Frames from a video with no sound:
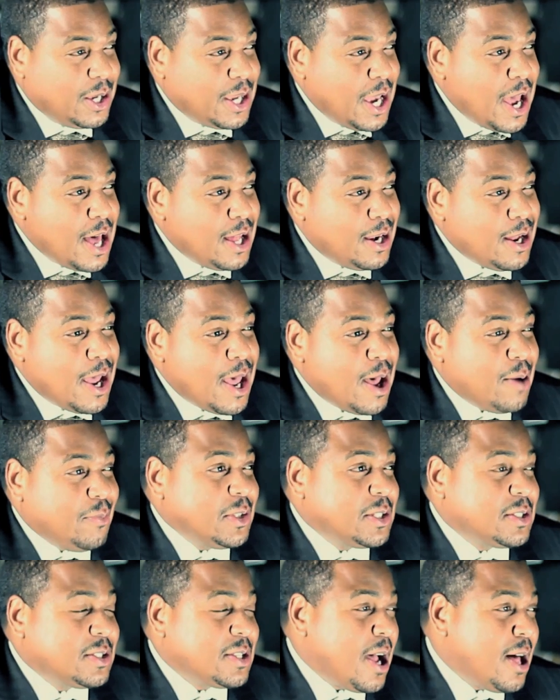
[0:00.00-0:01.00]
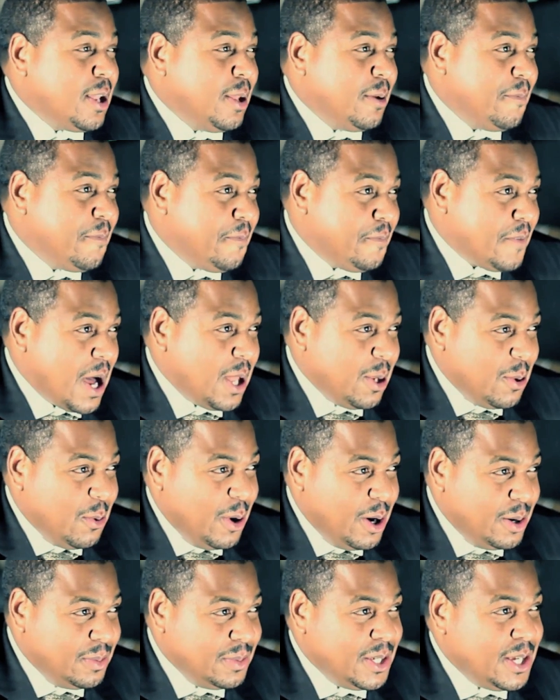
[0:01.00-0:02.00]
gotta have a solid
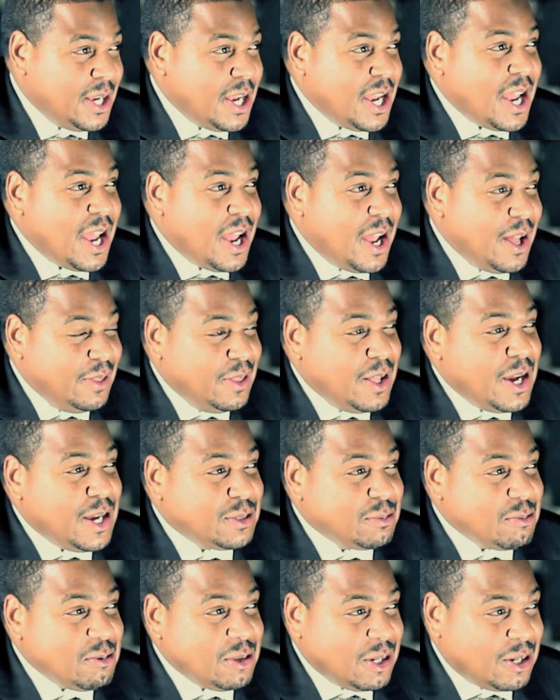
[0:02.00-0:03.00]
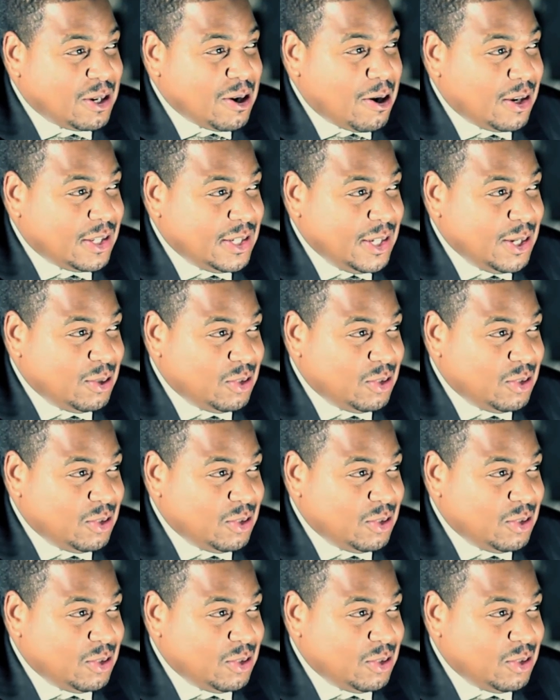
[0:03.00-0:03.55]
follow-up. And that's what the Cartel